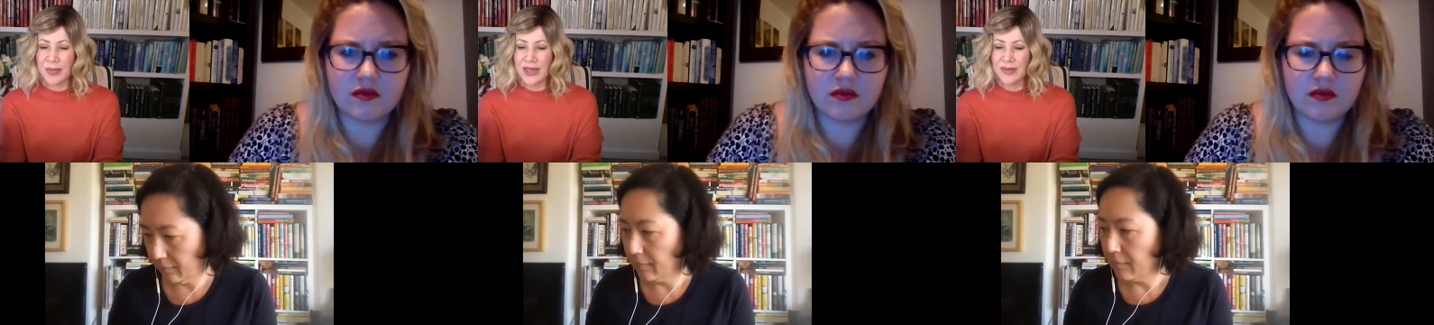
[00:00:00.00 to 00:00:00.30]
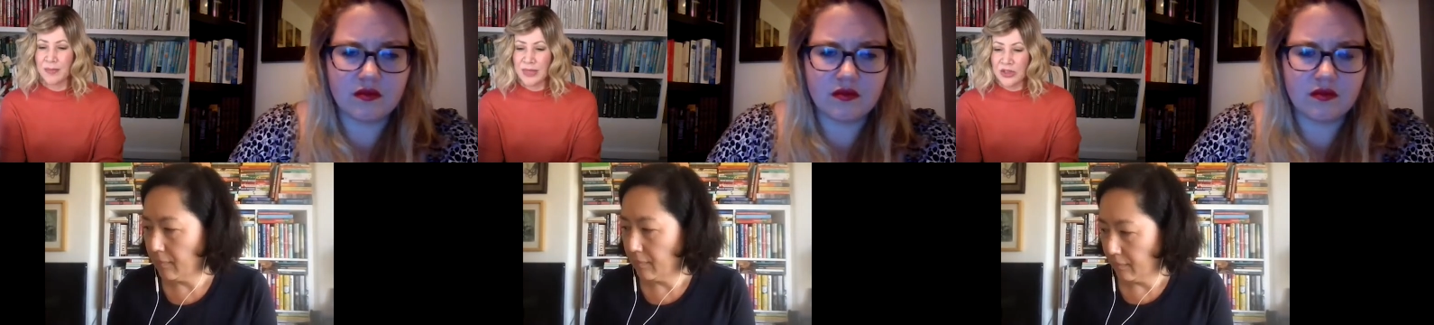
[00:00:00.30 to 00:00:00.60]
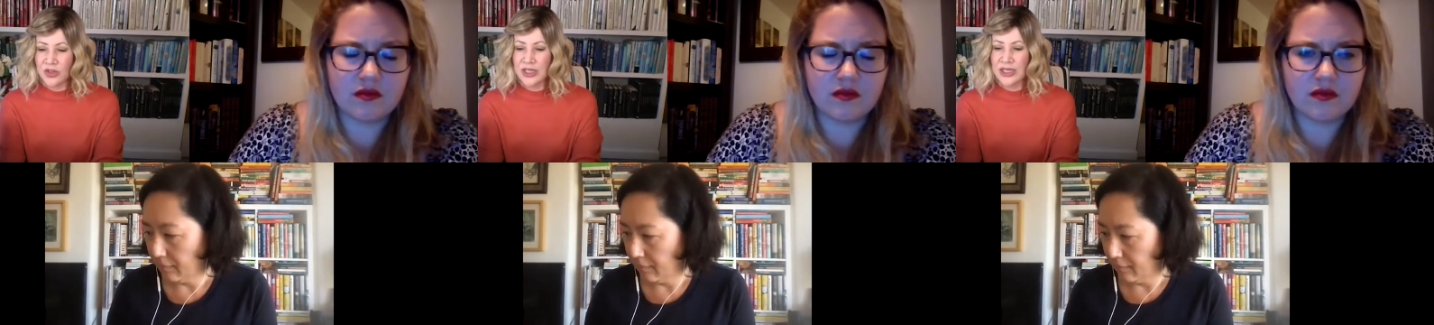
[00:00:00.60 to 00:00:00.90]
Speaker 1: But
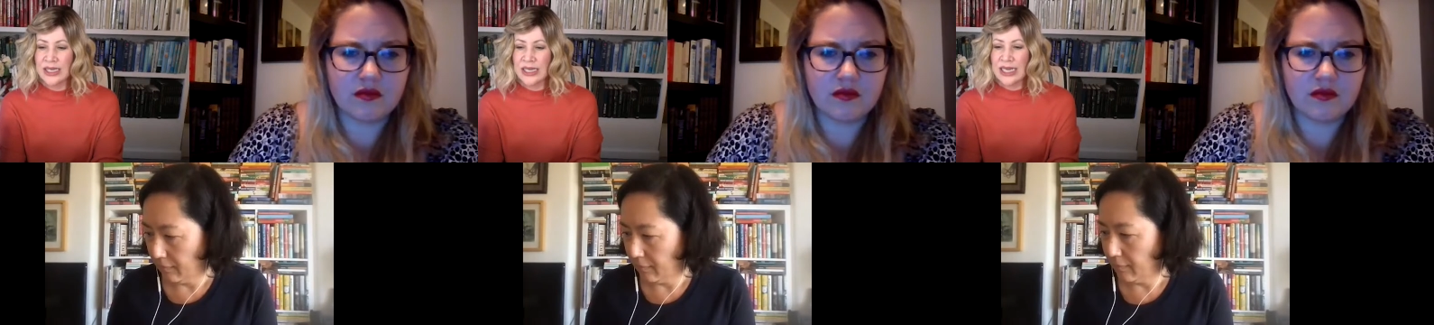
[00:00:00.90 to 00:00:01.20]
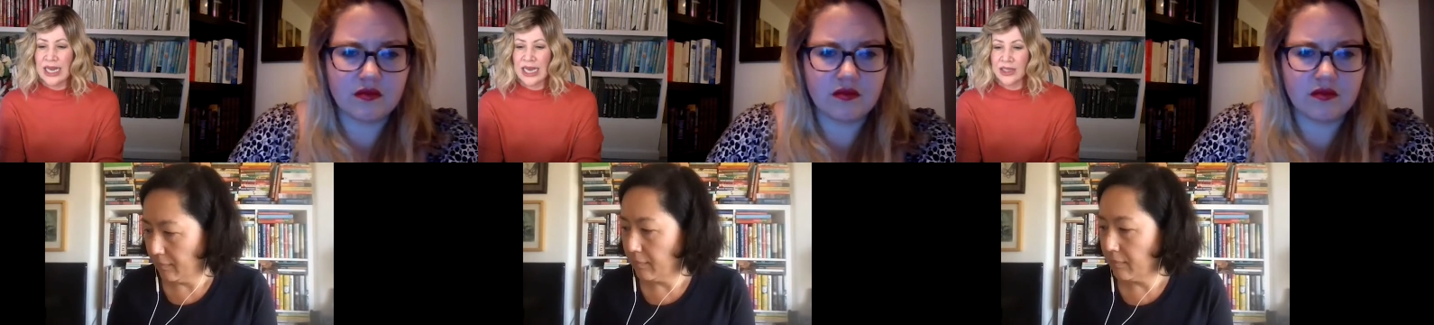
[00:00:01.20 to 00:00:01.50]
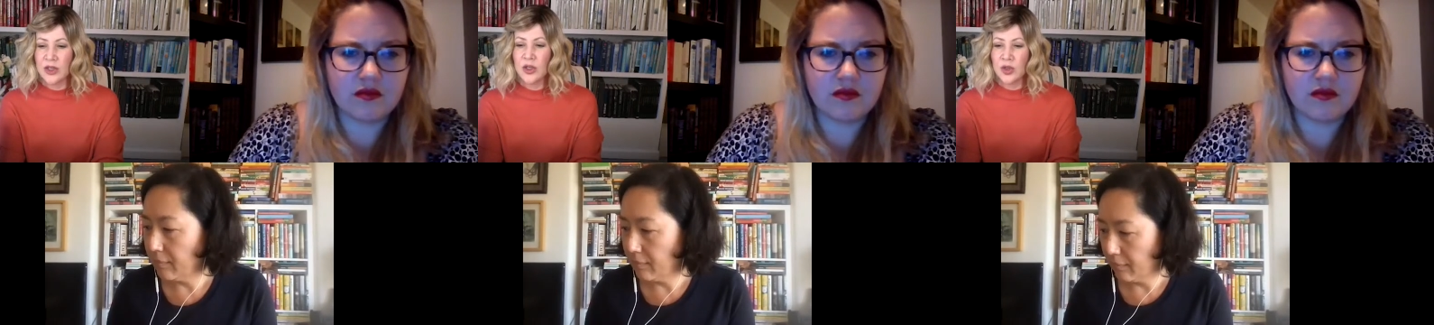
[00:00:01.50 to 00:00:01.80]
Pigeon, I
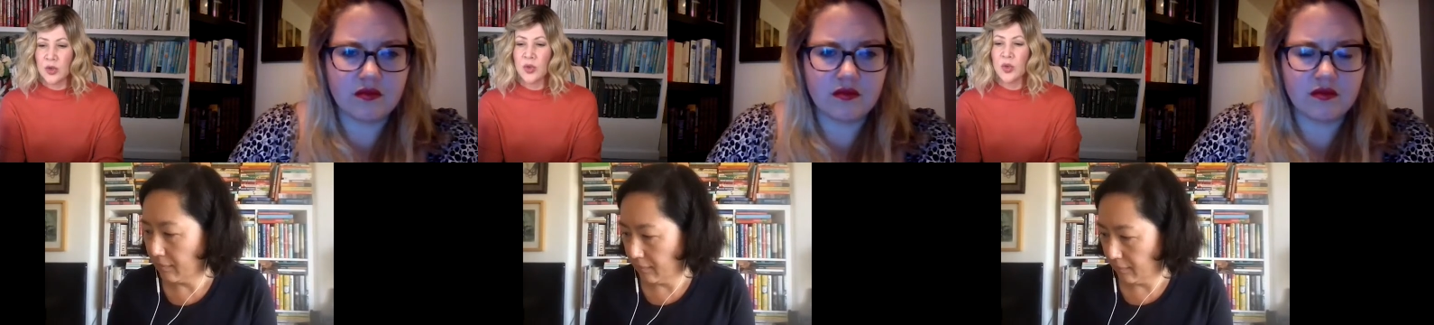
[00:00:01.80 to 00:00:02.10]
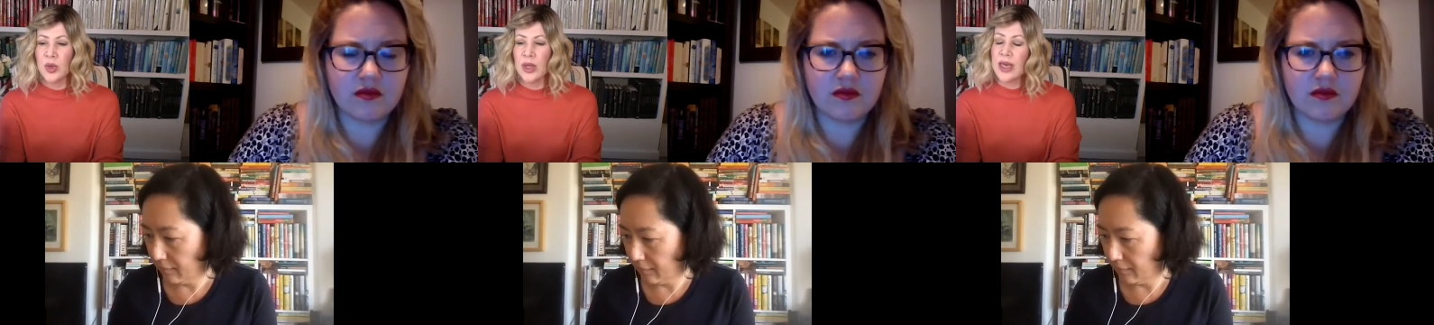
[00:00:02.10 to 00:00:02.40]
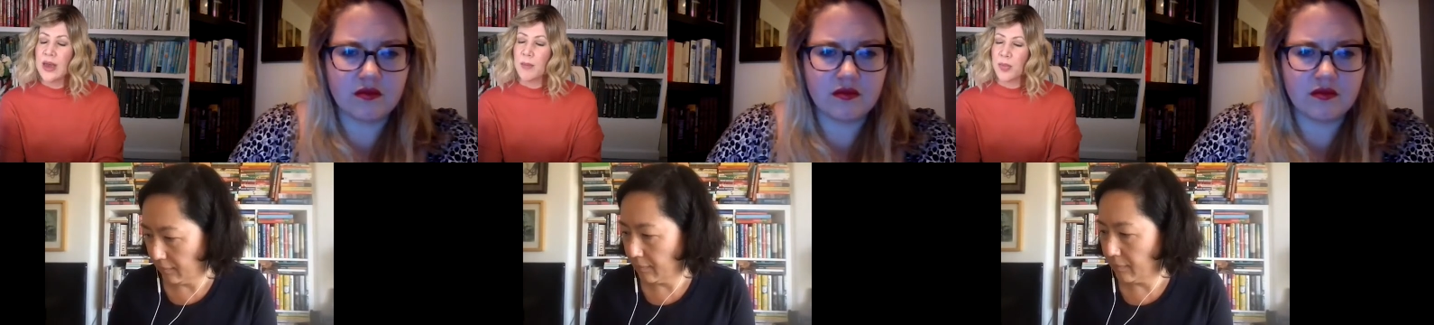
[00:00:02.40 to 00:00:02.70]
knew
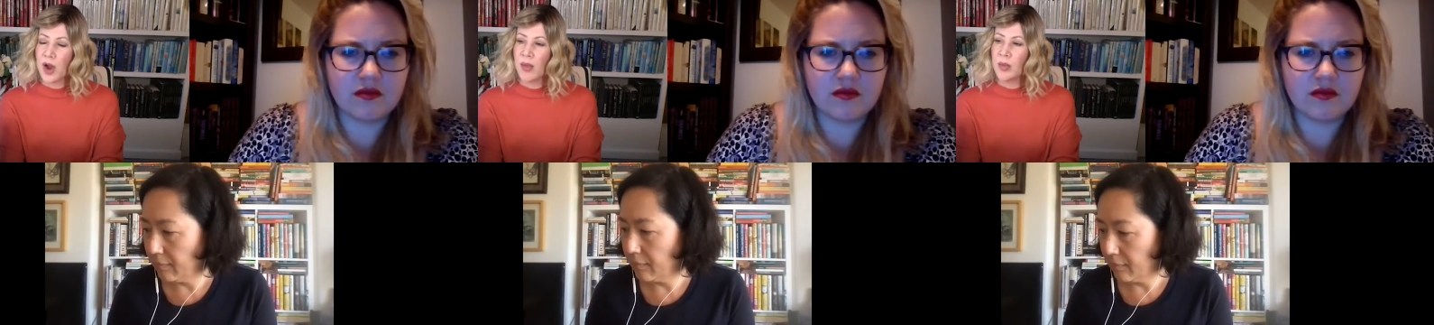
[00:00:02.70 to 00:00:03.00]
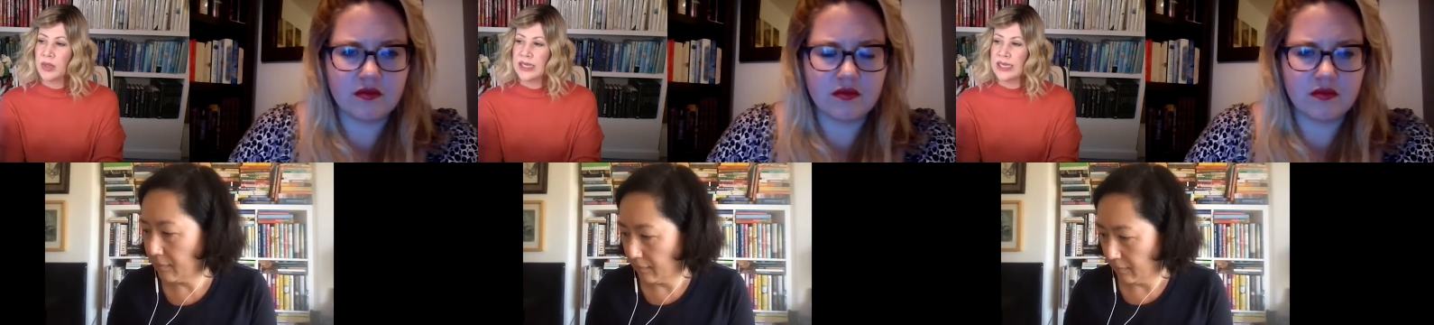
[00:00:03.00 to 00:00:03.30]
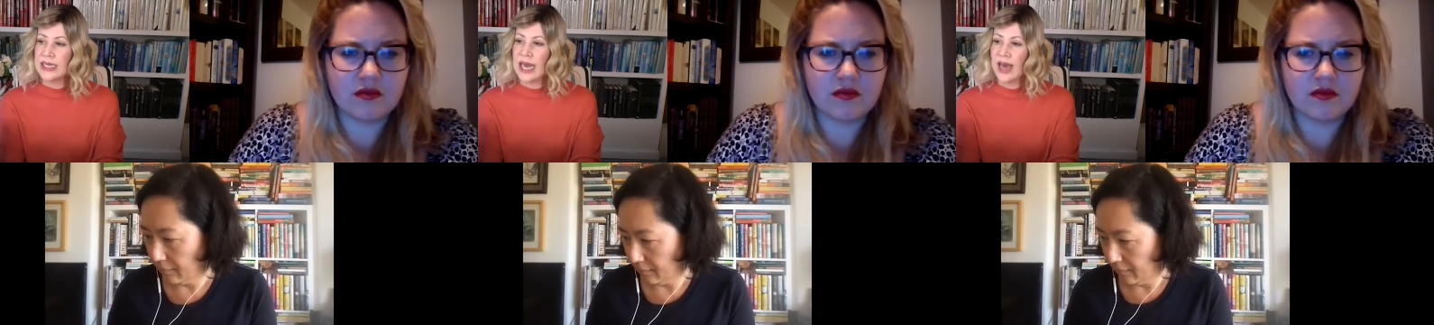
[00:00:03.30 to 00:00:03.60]

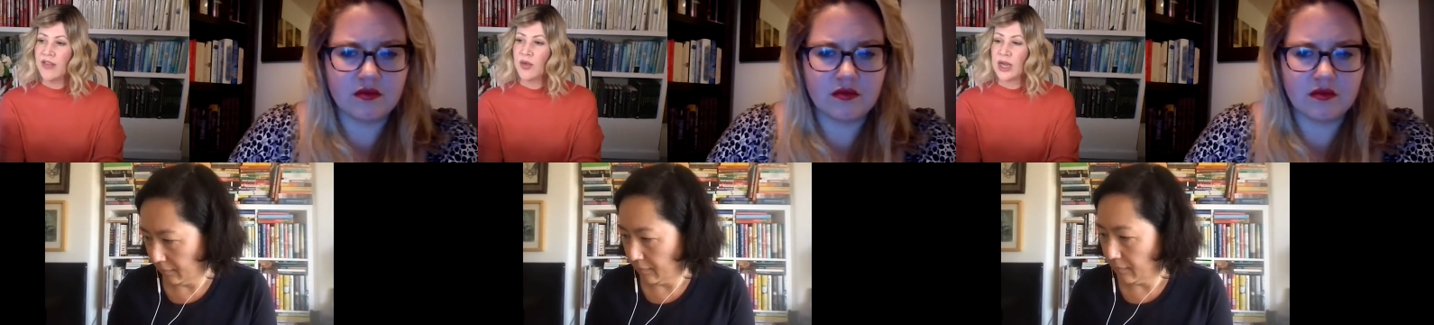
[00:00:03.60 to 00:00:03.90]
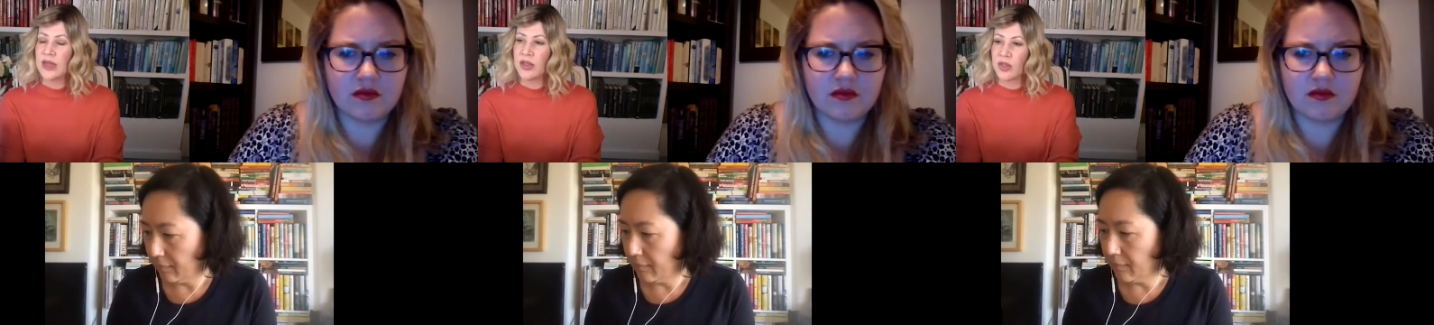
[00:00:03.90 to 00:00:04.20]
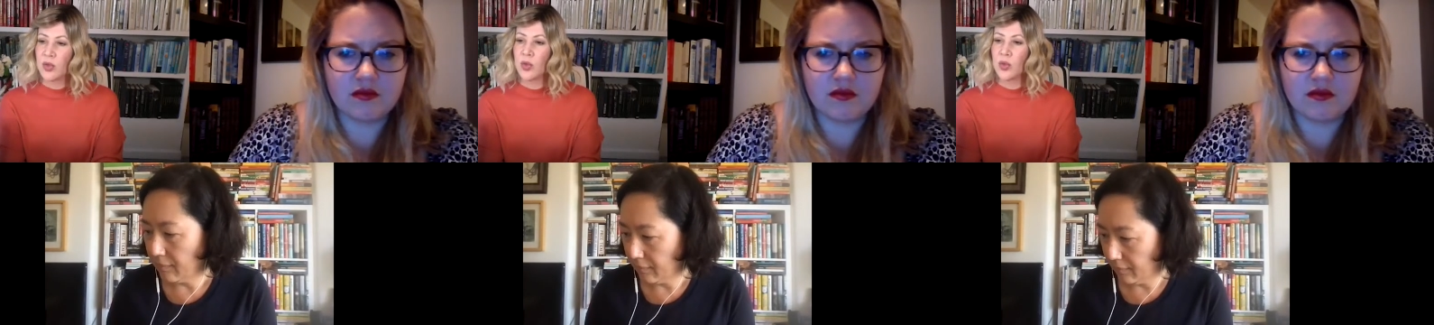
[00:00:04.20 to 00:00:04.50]
probably halfway
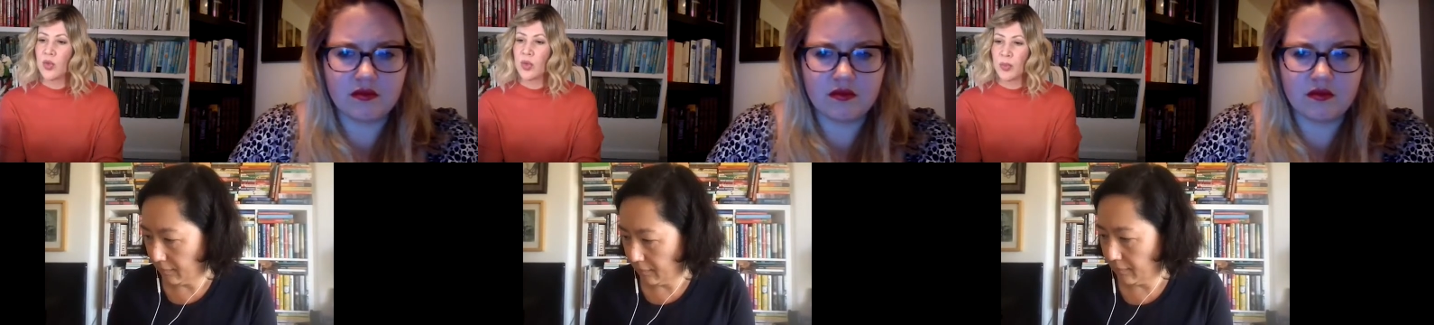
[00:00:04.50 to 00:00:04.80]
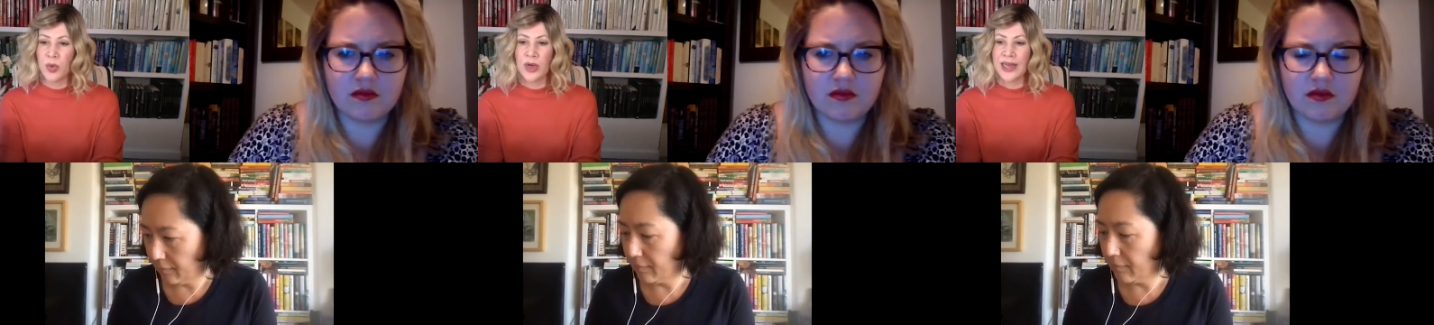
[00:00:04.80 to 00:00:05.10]
through the book.